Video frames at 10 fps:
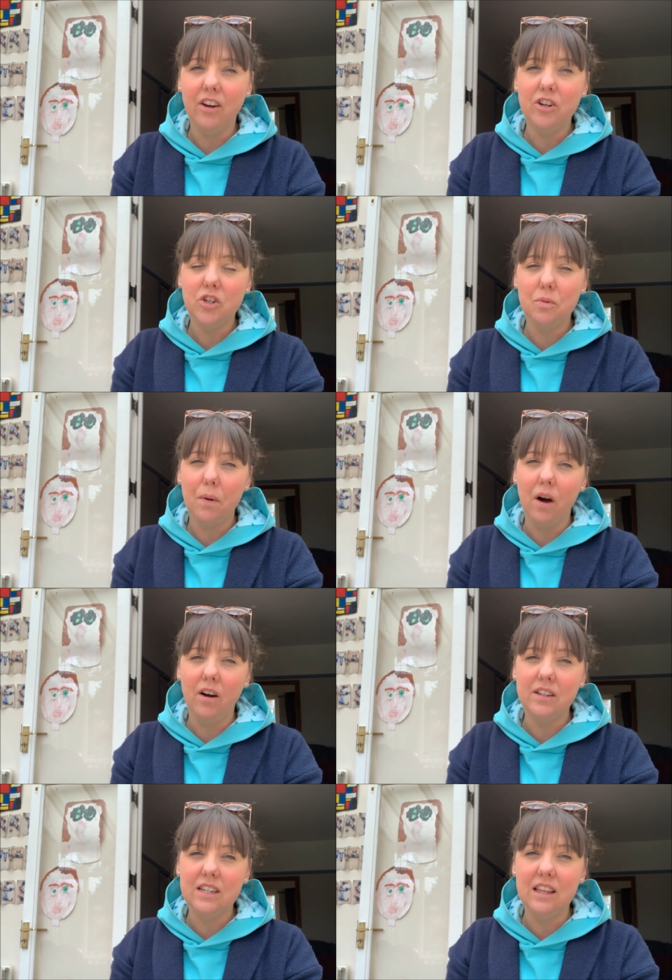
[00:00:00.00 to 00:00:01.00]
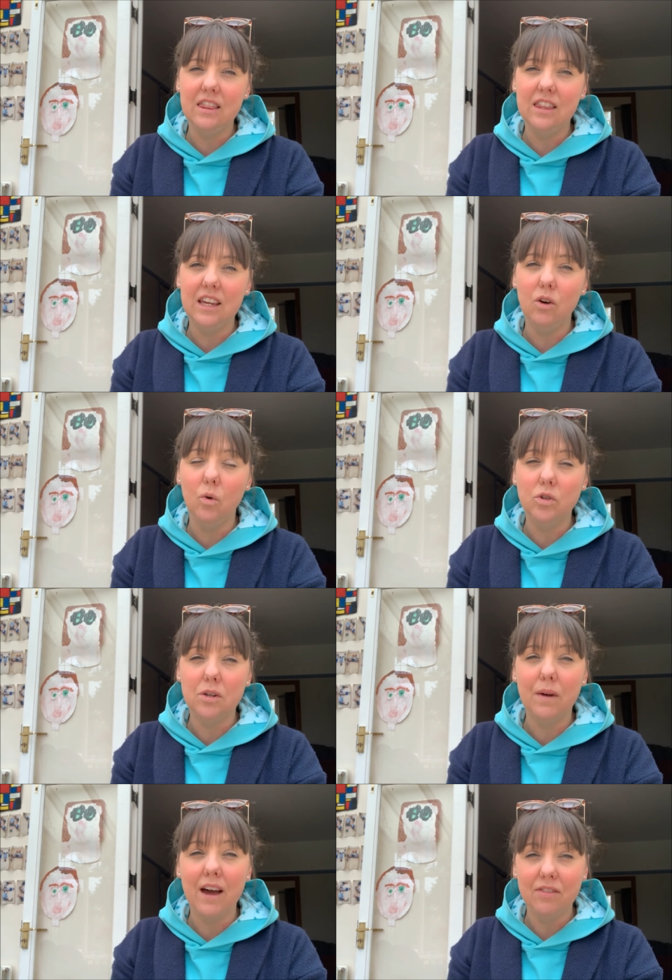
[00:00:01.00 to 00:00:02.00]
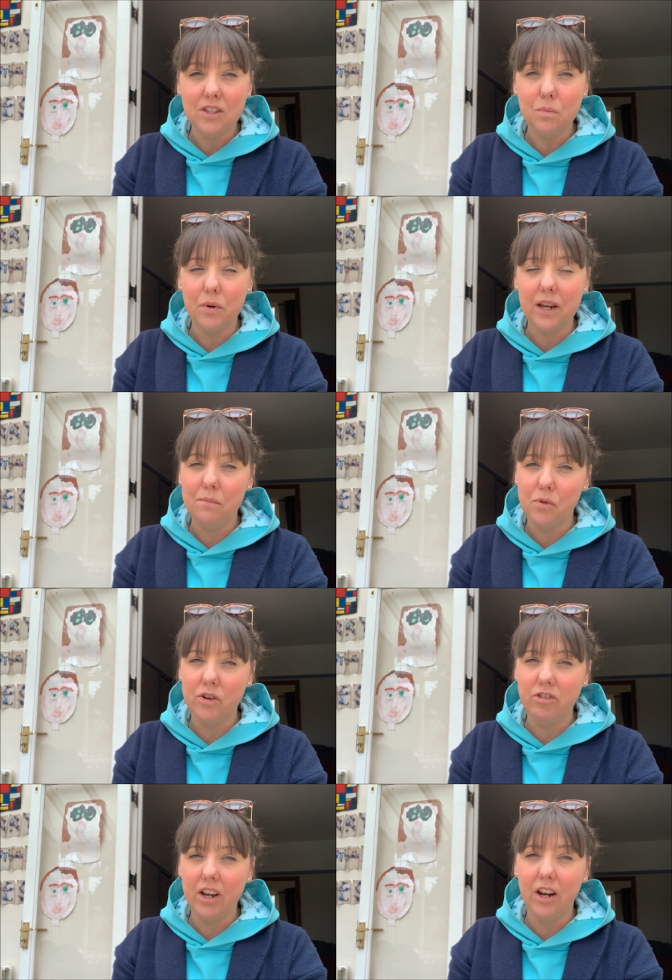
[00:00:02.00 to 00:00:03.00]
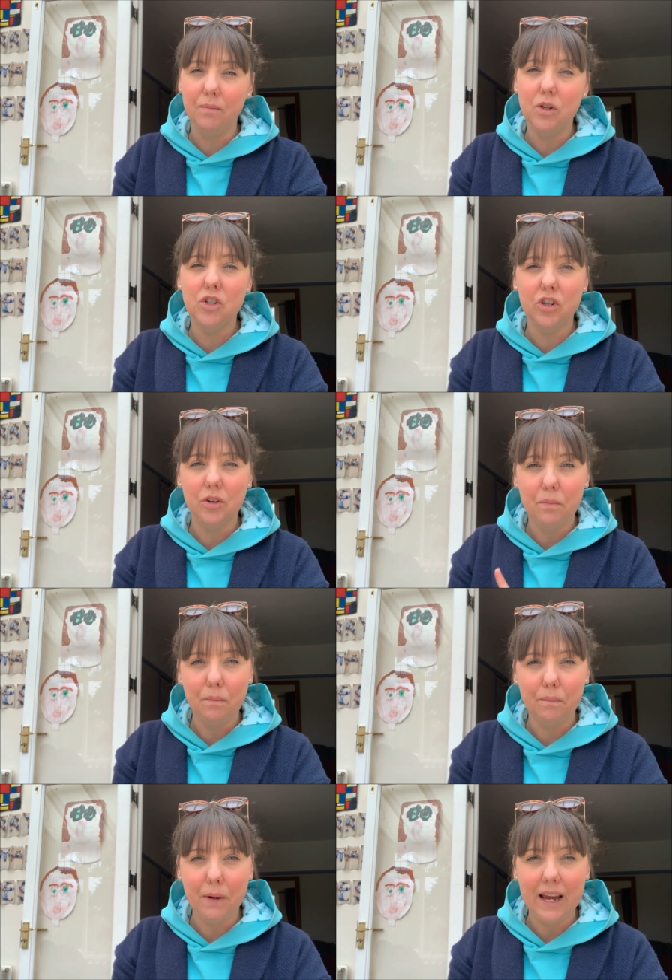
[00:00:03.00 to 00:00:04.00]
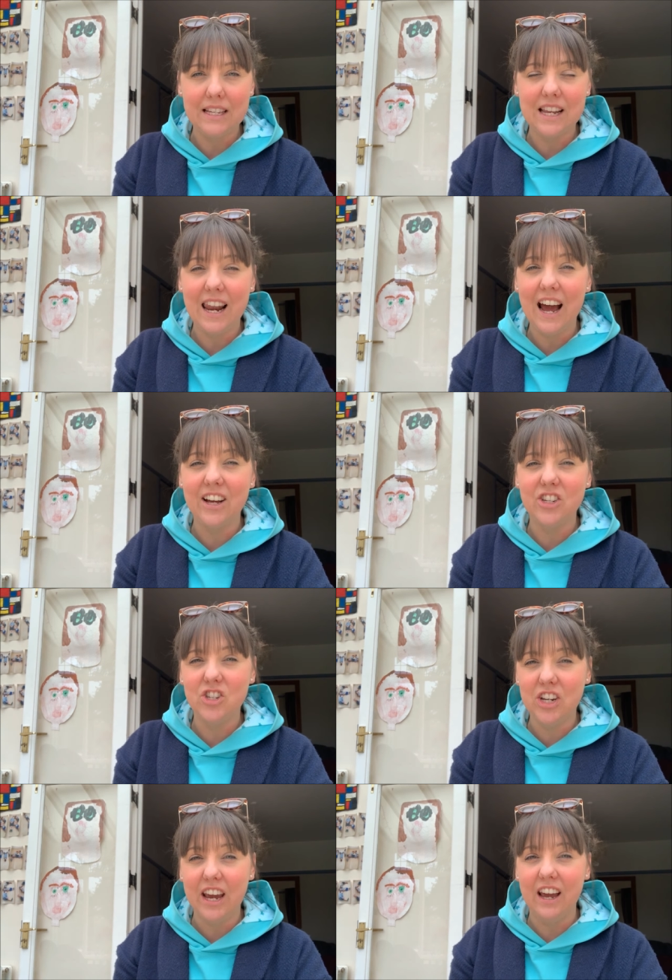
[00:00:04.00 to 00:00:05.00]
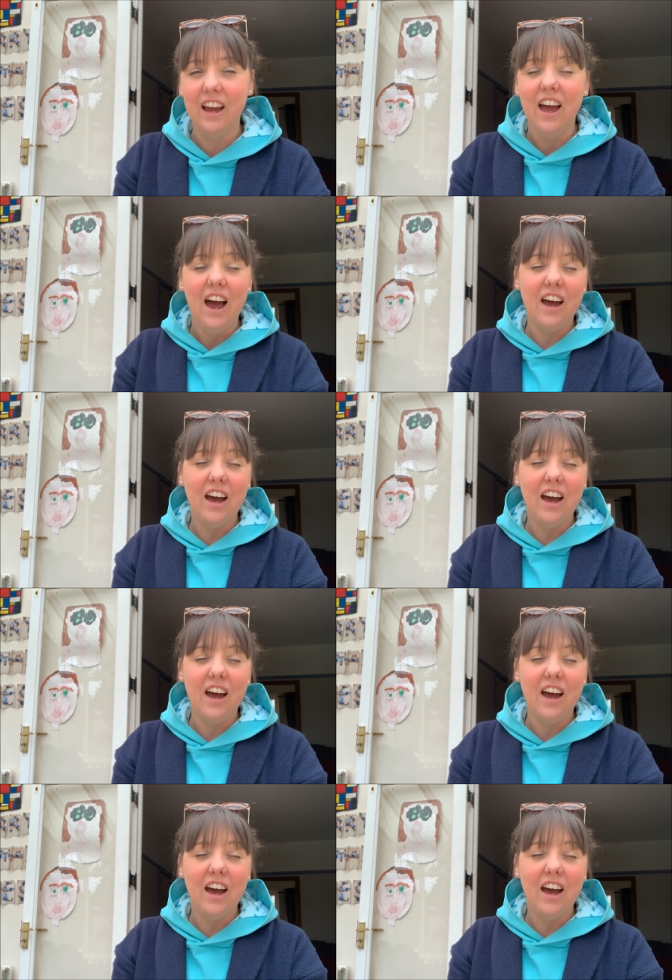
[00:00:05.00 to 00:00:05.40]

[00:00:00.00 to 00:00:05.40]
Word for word: And I took part in the autumn and the spring embroidery club that took place last year